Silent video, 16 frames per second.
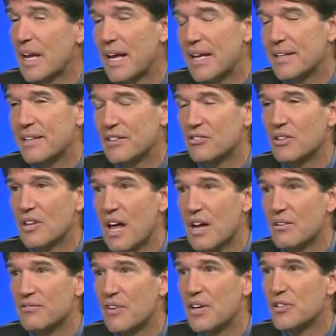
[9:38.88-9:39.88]
And it's a
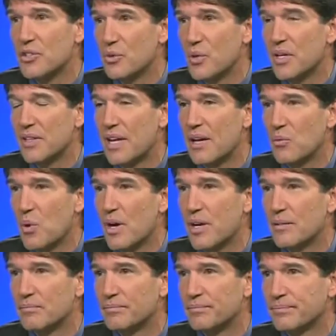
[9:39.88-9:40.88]
lot of fun doing it that
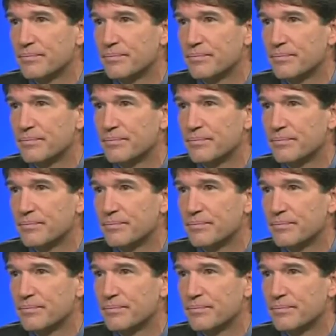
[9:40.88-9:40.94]
way.